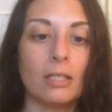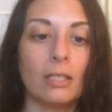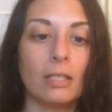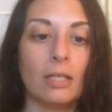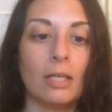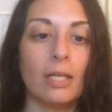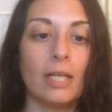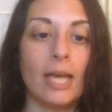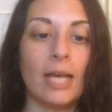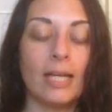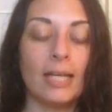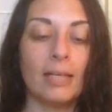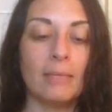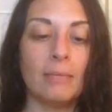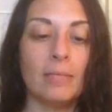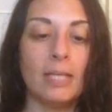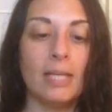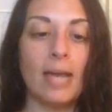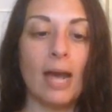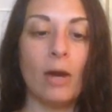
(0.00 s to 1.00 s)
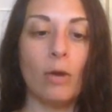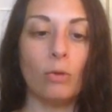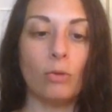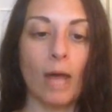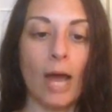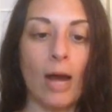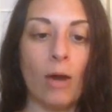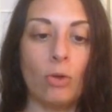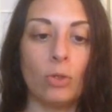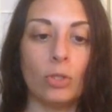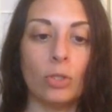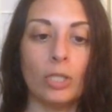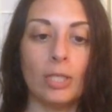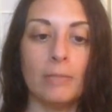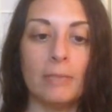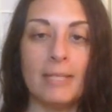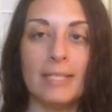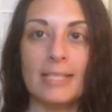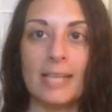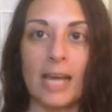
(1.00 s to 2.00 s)
again, it can be out loud or it
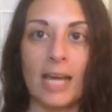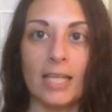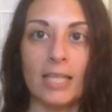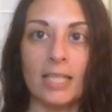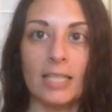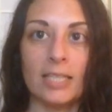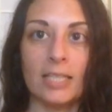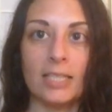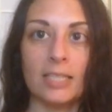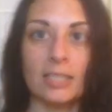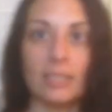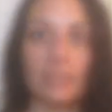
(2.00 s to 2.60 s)
can be silently.